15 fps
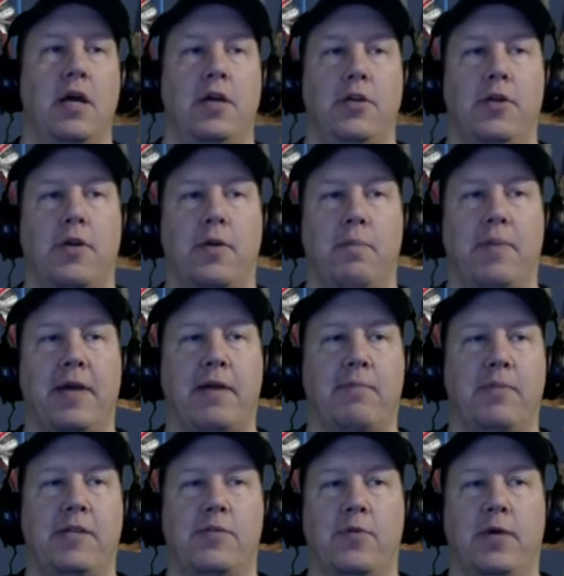You can pick
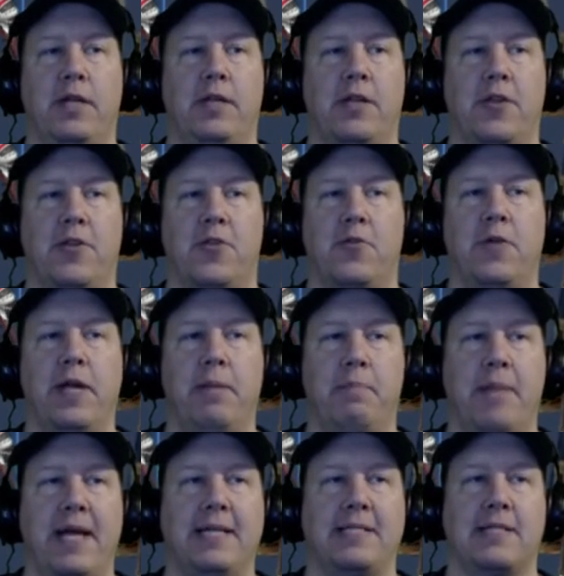between the three
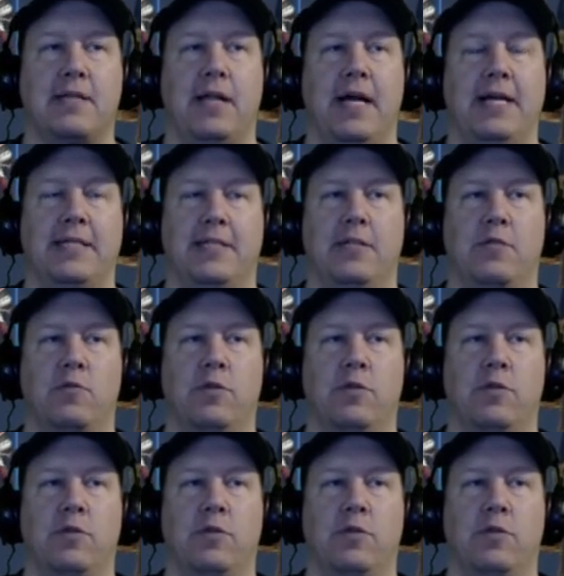base classes,